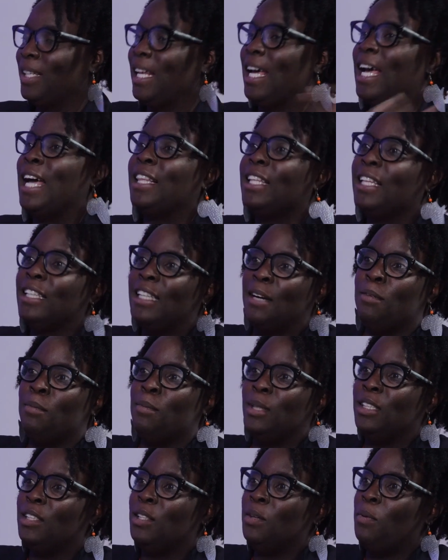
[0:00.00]
I think that would
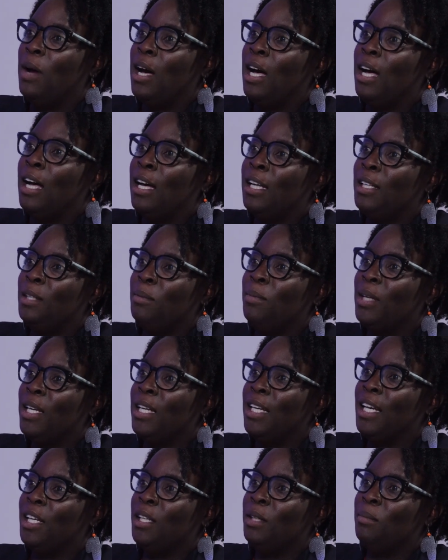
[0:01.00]
be so odd to be in
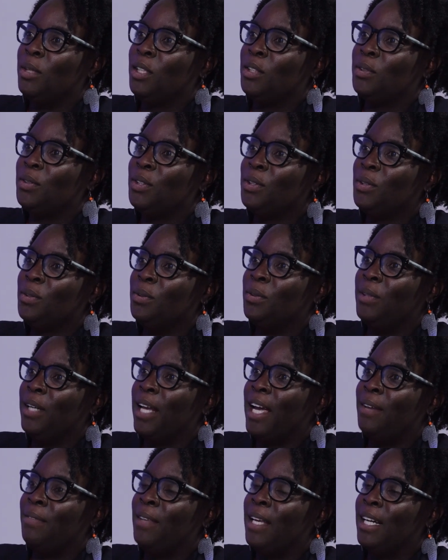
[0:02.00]
elementary school and
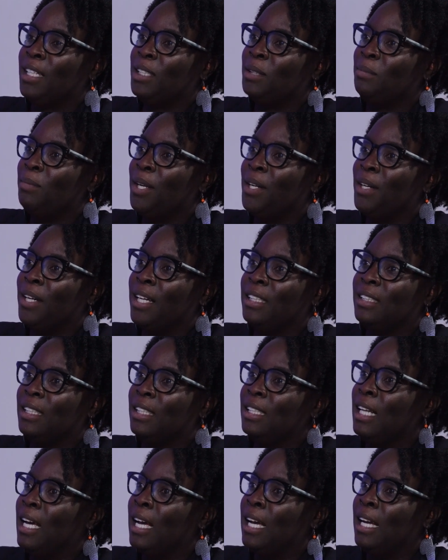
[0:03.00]
have that experience
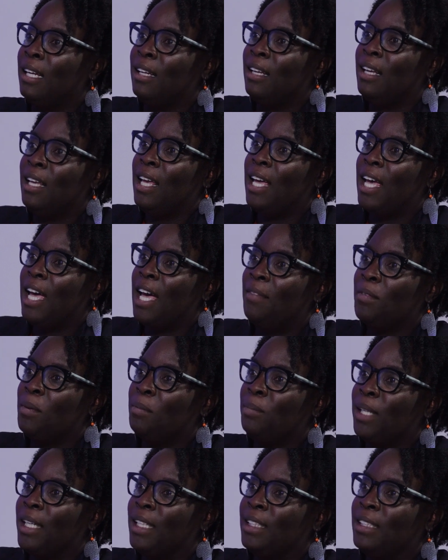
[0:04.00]
and not have a
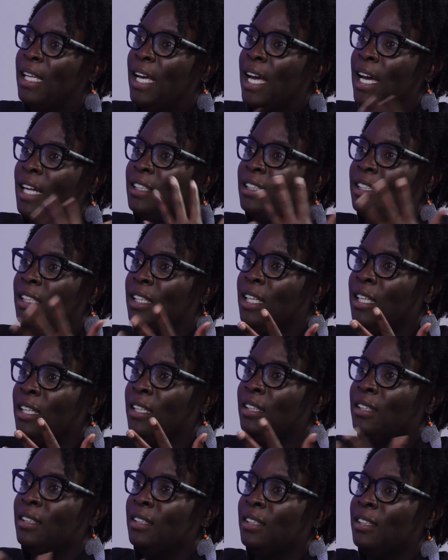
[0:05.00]
place to actually
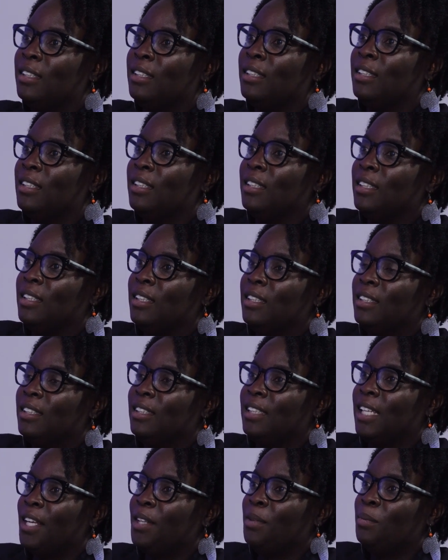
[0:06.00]

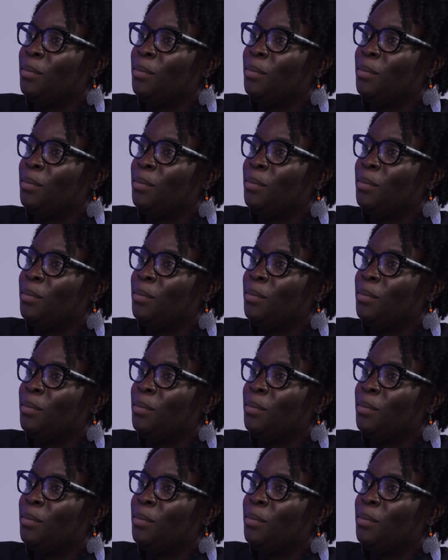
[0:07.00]
say the